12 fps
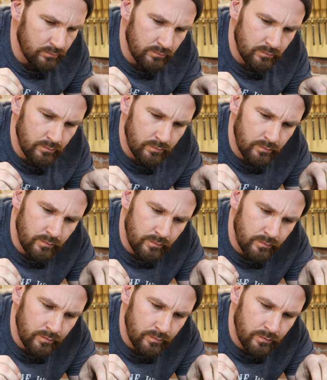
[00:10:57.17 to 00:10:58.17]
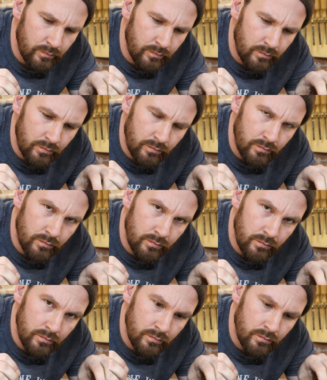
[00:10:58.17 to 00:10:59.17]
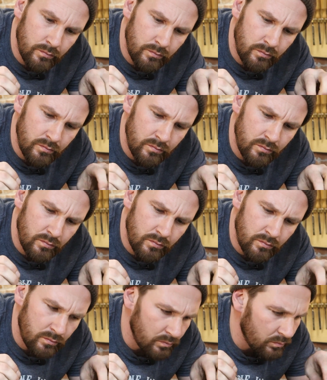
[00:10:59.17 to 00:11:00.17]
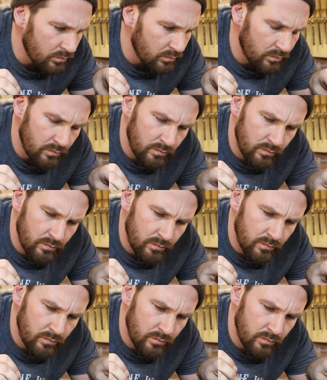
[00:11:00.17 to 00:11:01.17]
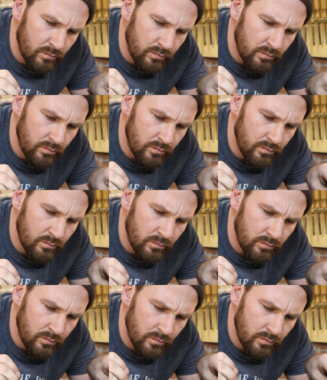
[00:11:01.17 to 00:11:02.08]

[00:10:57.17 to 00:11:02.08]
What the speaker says: [no speech]